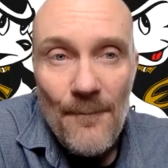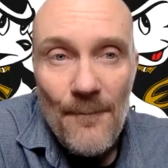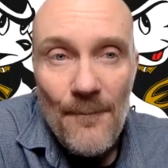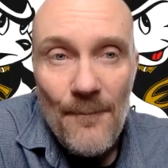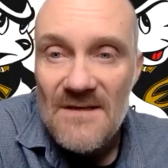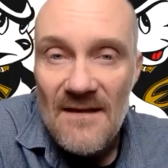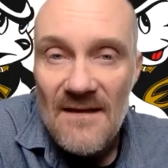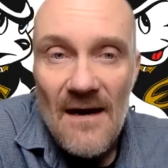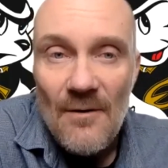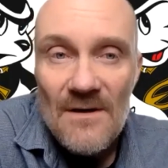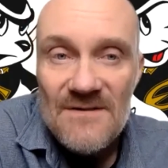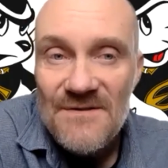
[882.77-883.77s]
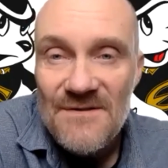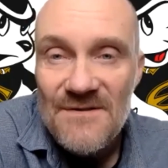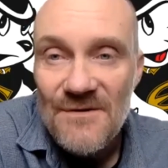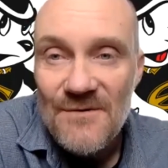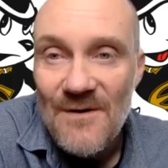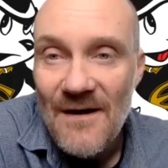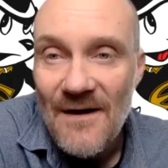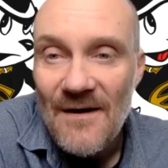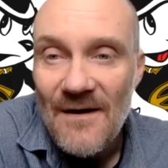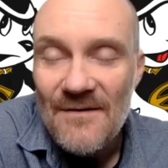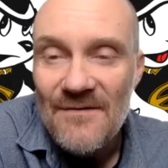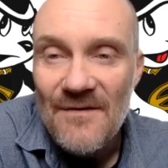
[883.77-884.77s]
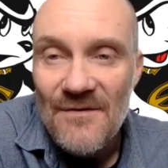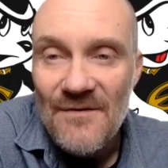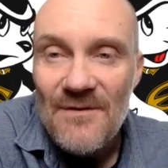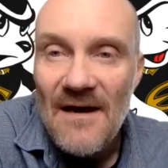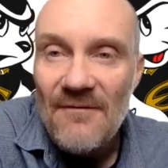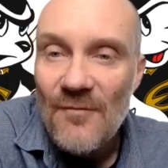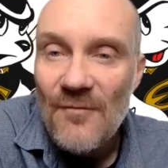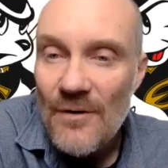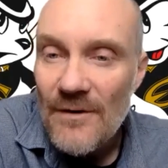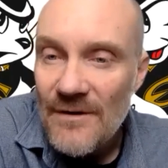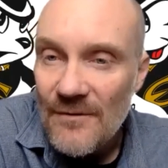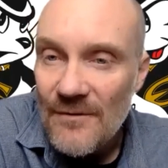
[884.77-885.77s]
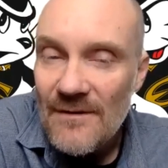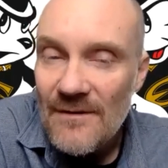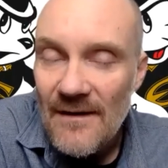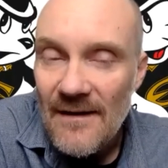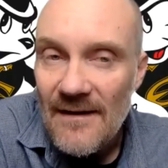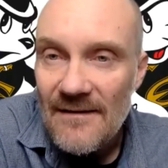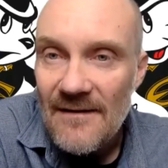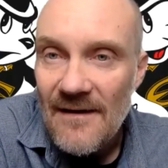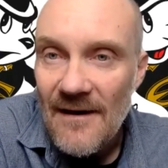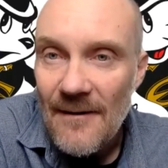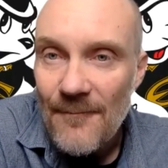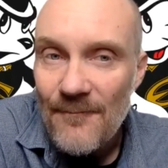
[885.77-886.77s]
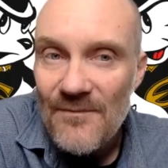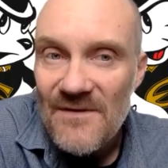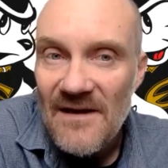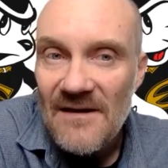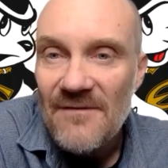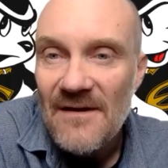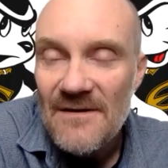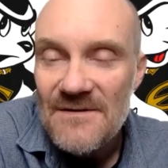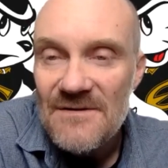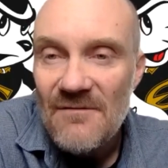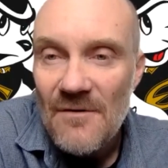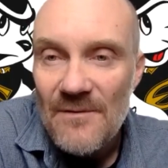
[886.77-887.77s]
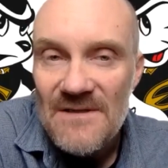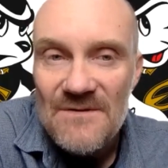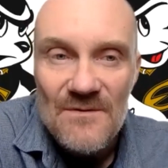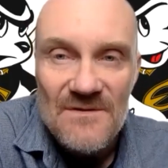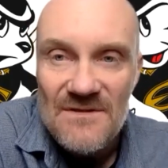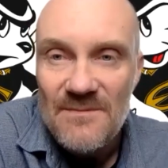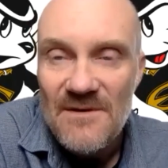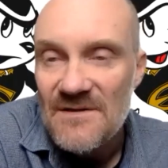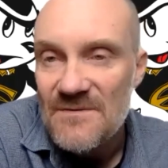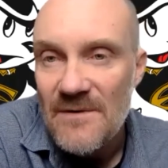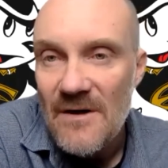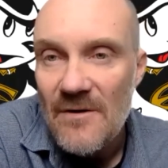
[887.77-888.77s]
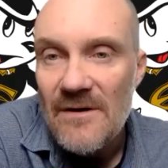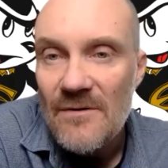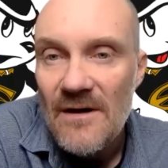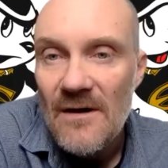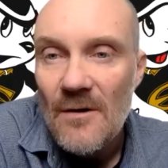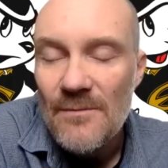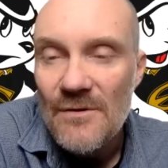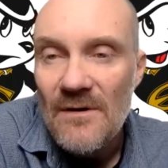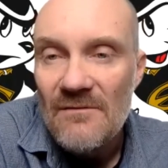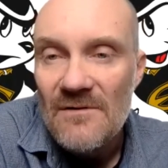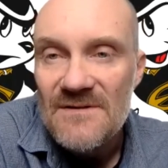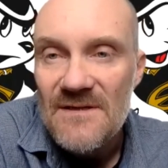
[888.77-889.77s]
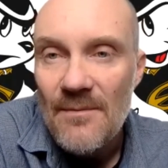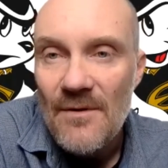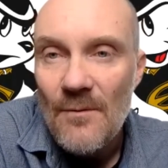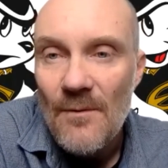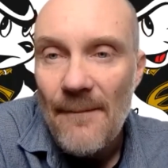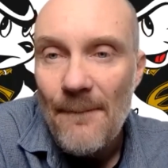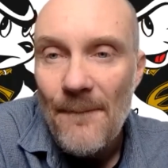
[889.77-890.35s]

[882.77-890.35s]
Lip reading: please allow us to do that for you and take advantage of our resources, because we are here to help you every step of the way.